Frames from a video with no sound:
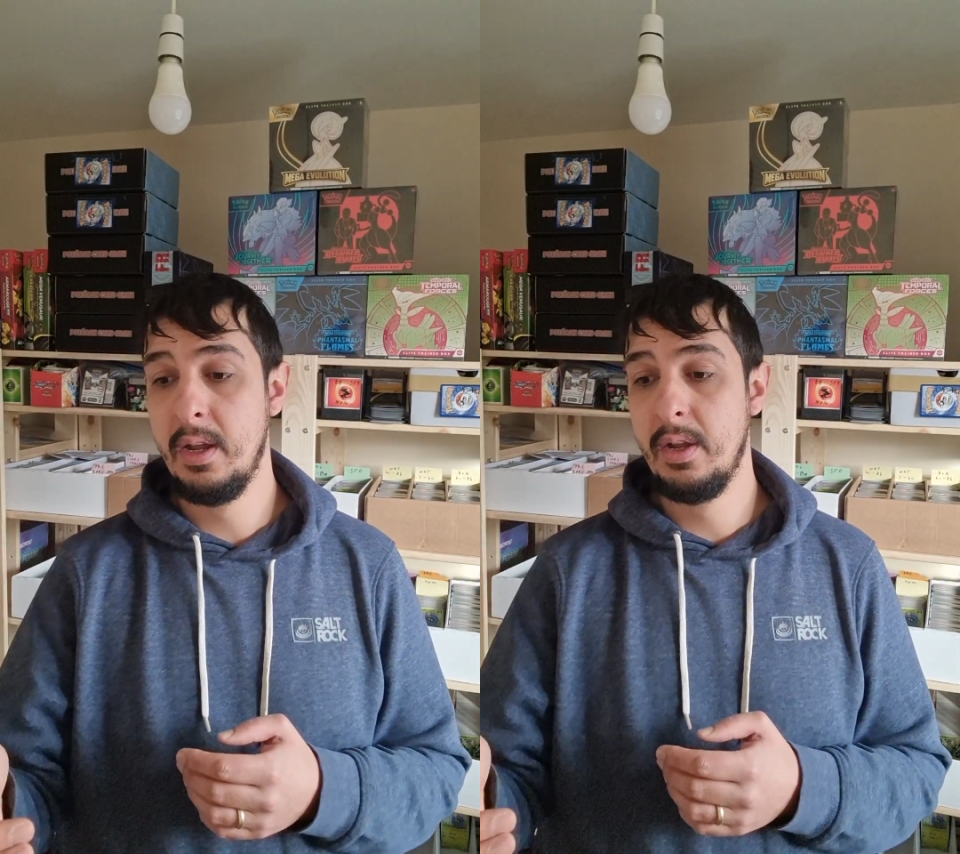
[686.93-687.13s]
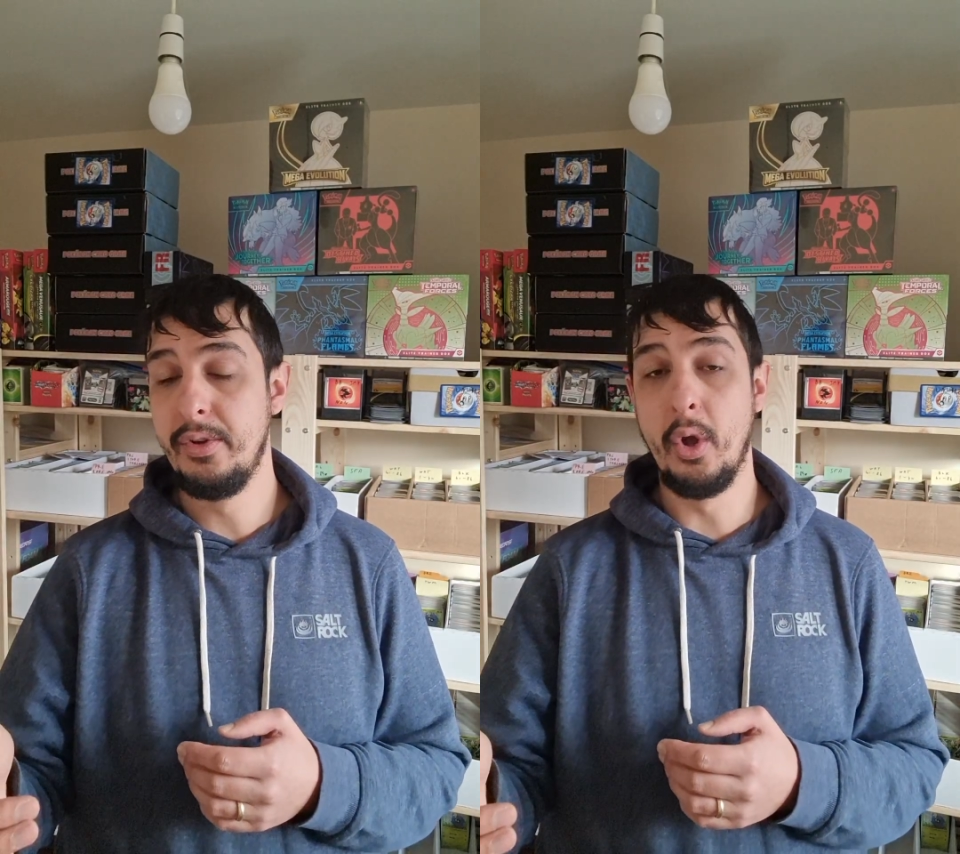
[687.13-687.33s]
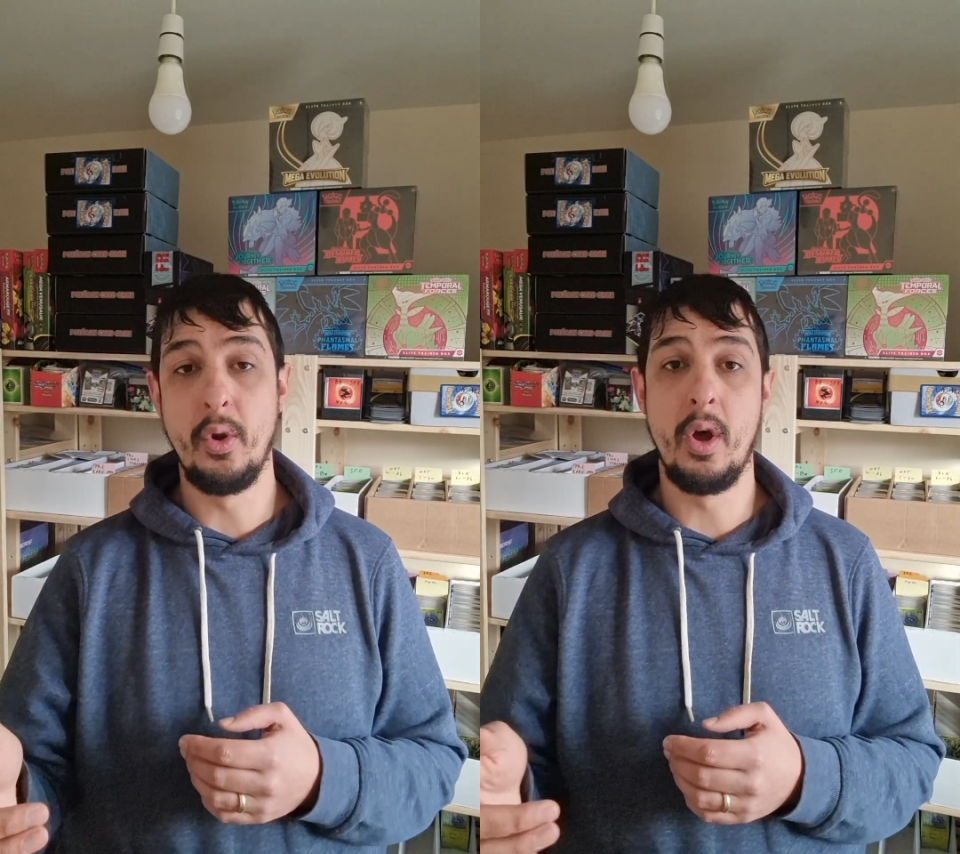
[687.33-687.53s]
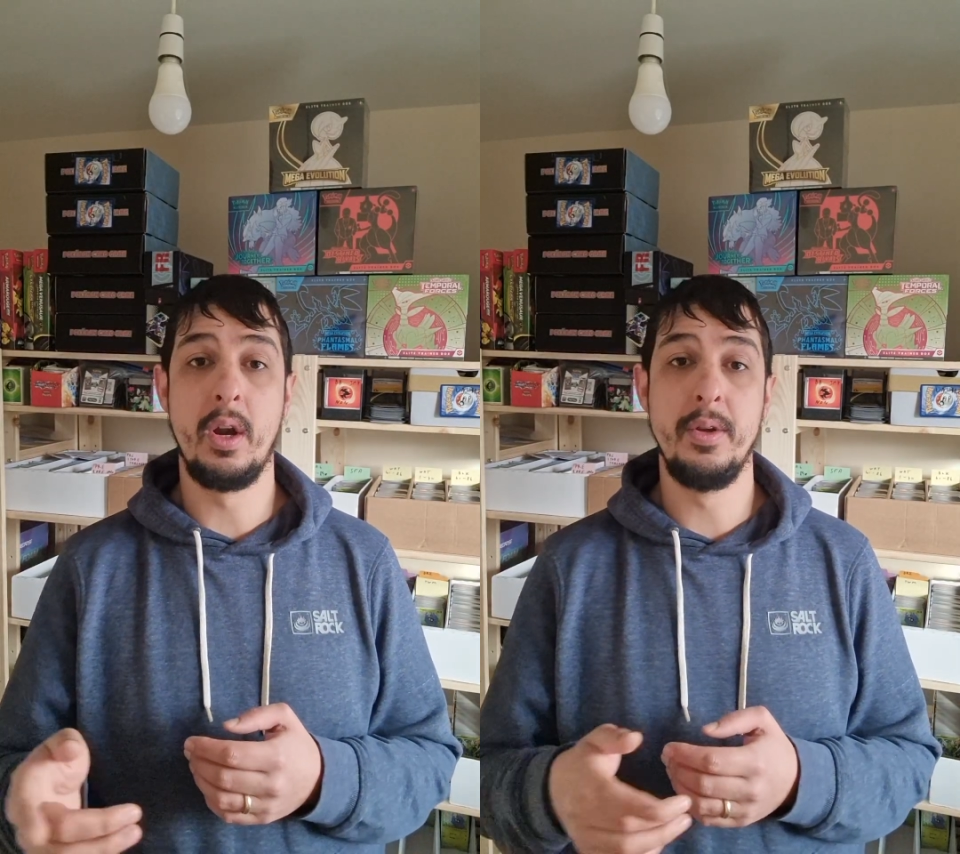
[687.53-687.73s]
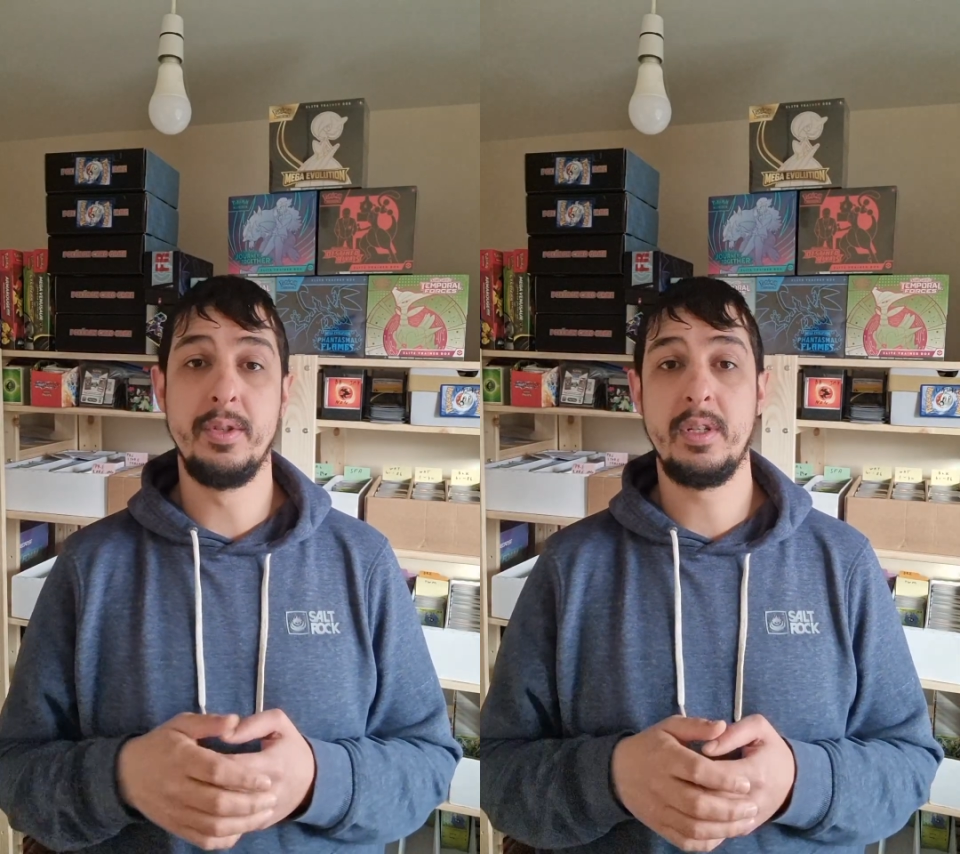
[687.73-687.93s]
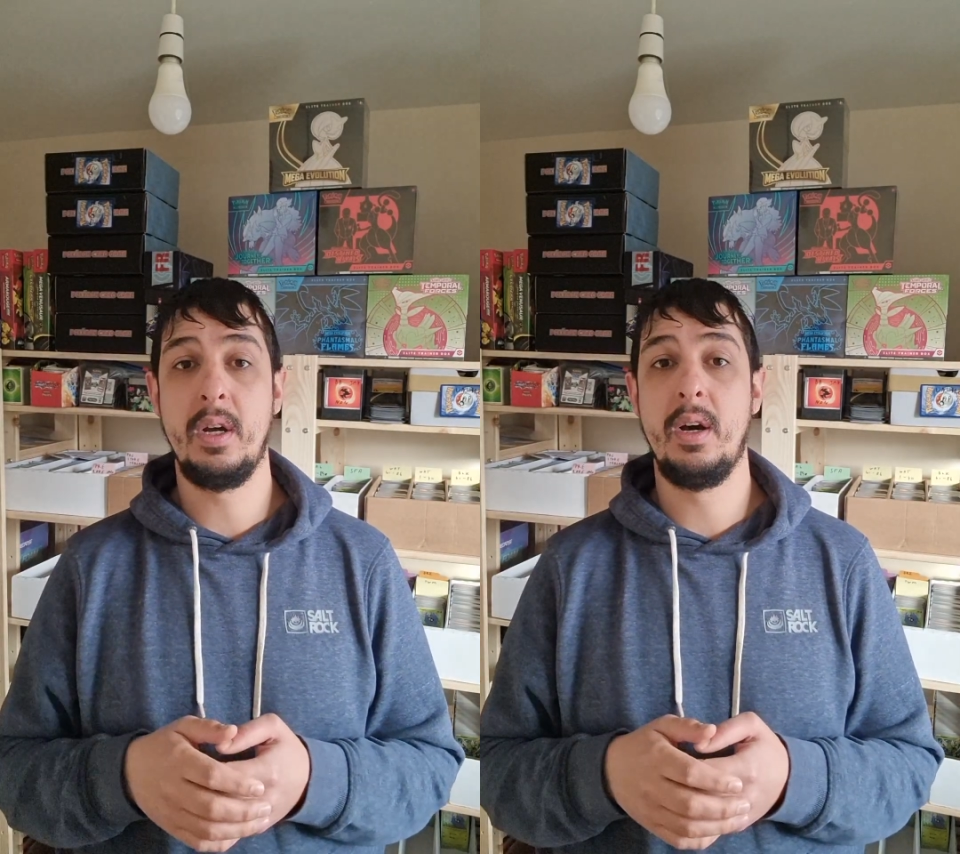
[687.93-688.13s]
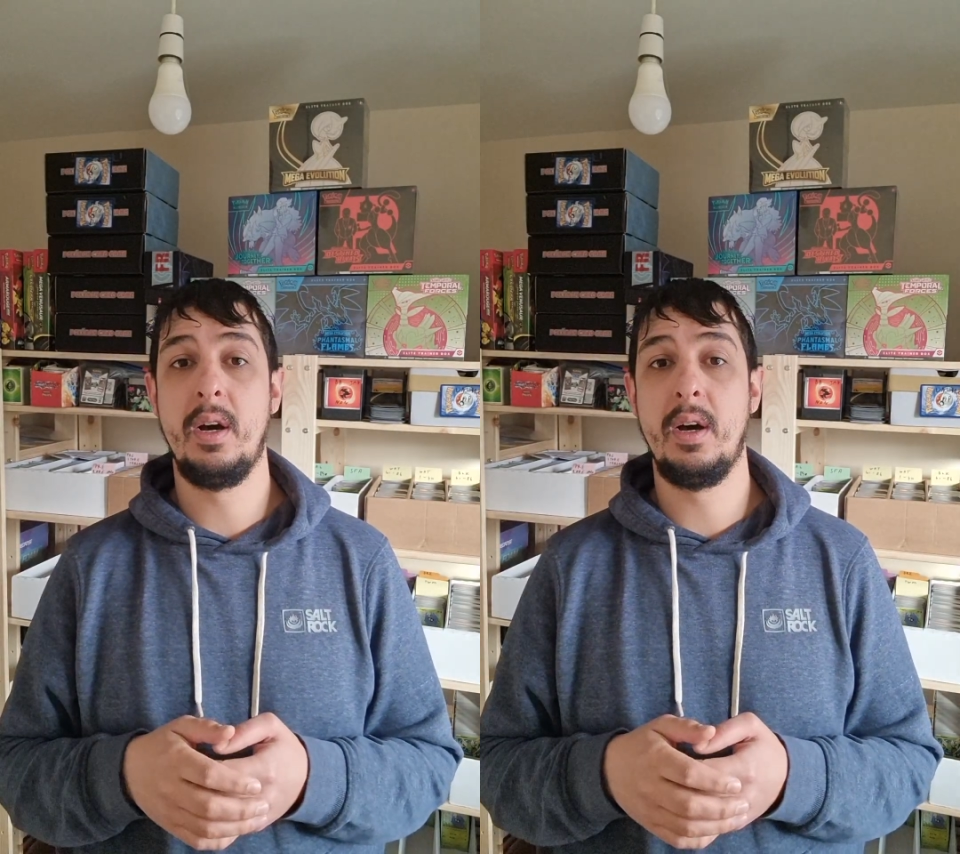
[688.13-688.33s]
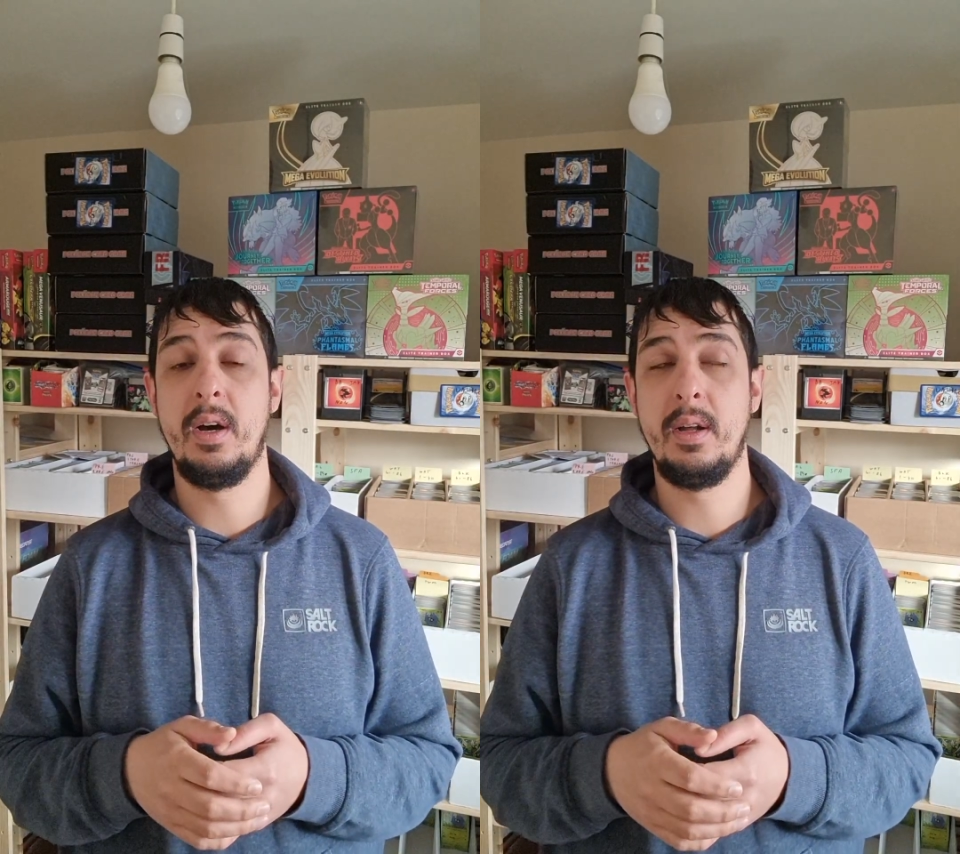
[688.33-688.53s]
non-holos
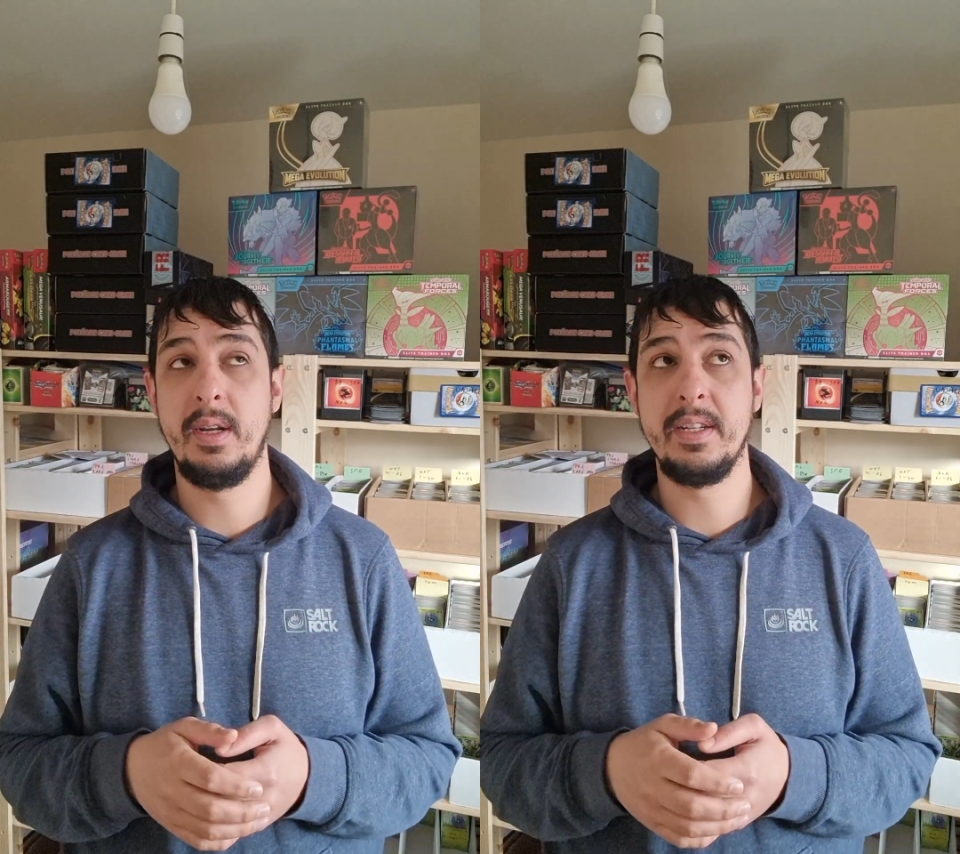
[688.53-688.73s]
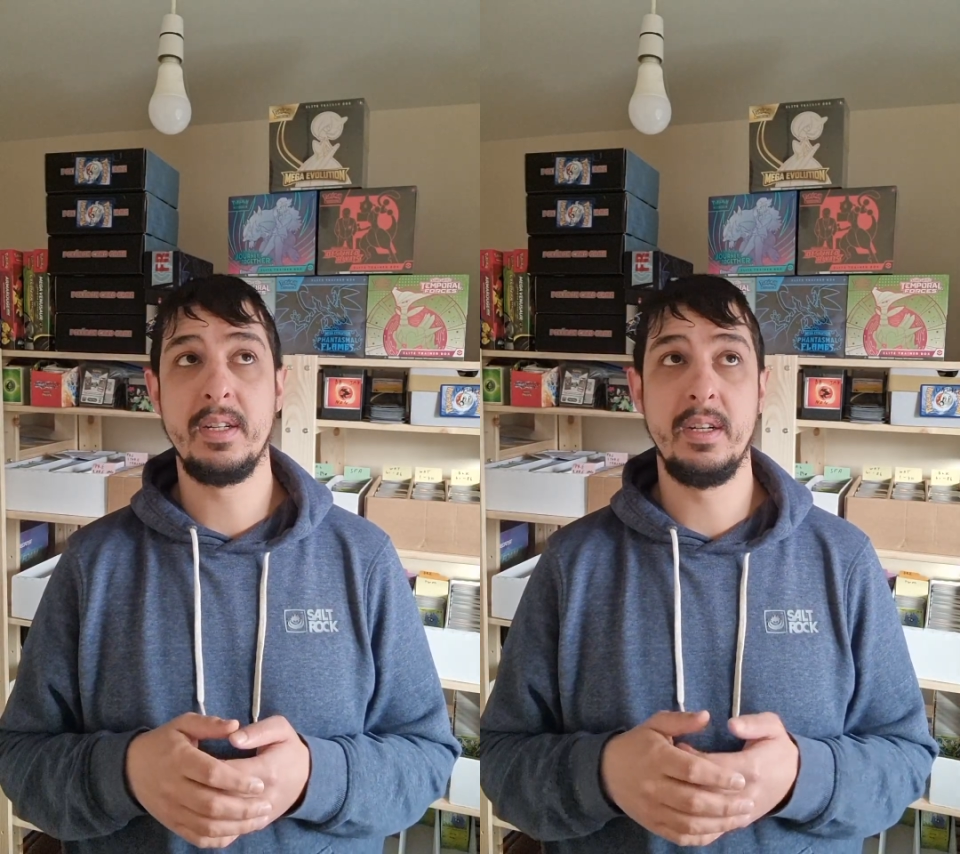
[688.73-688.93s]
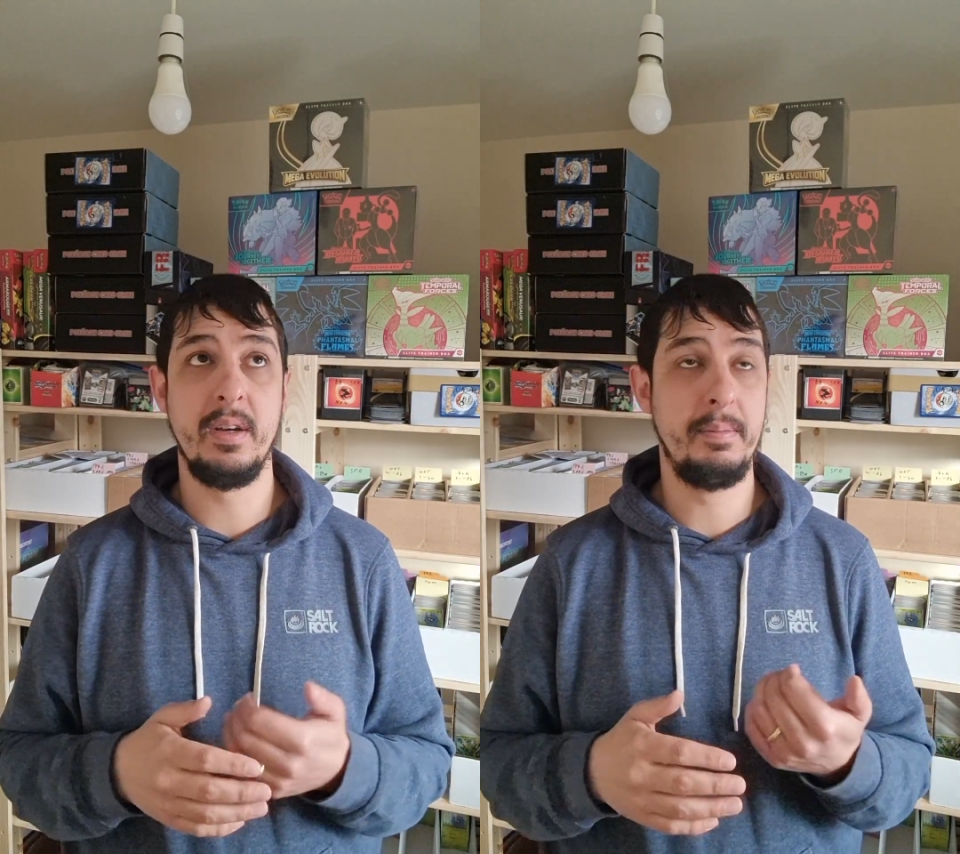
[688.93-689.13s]
are listed at